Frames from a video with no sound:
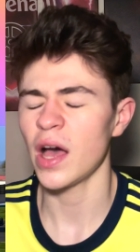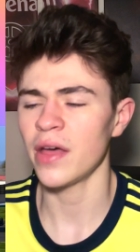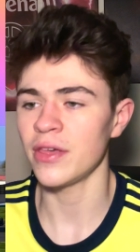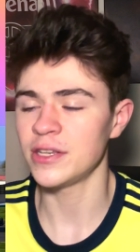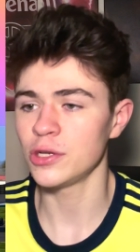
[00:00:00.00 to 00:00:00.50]

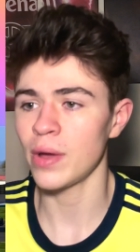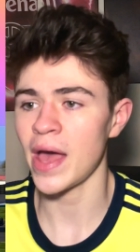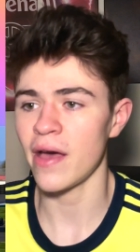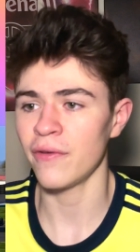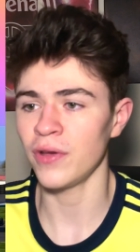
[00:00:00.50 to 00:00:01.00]
they do
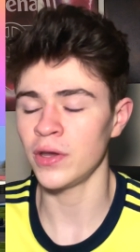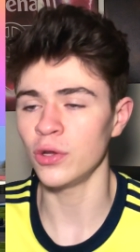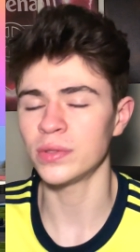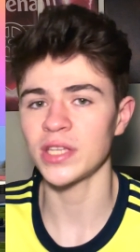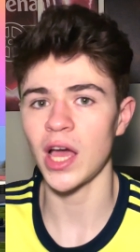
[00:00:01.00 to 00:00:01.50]
have a new
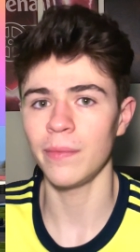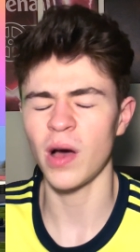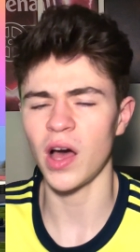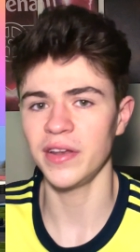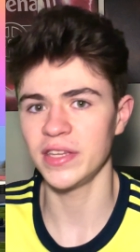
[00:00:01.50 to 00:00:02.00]
side
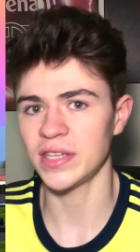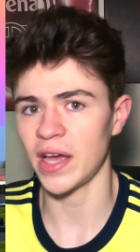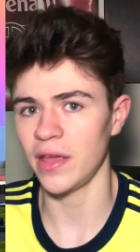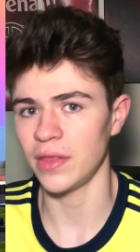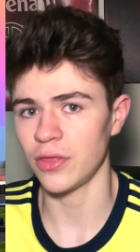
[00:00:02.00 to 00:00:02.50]
pod
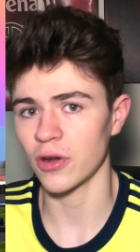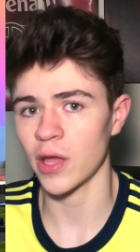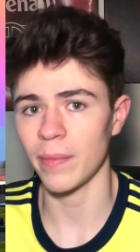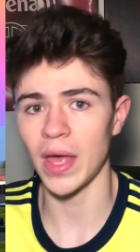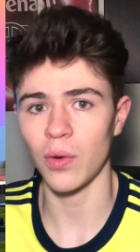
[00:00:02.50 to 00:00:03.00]
design that they're
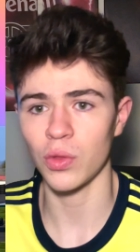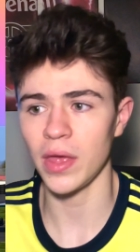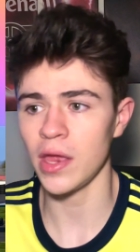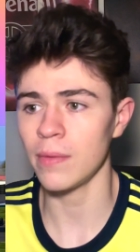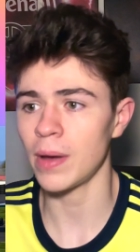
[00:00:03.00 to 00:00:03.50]
coming out with
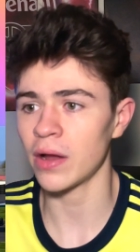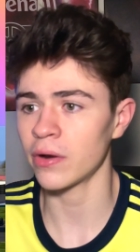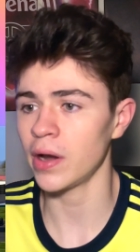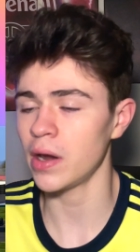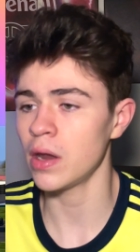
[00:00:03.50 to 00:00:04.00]
in
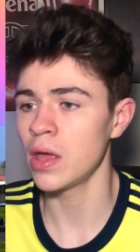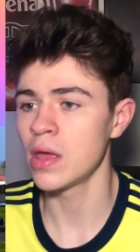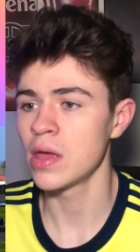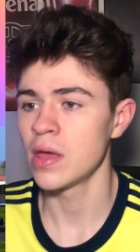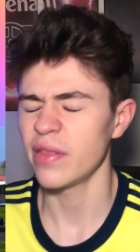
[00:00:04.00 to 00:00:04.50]
Bahrain
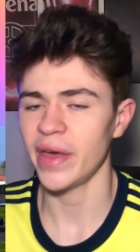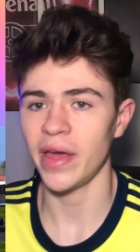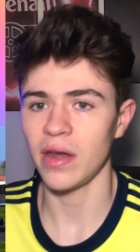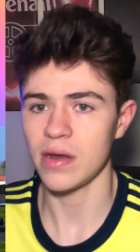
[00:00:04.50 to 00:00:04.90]
that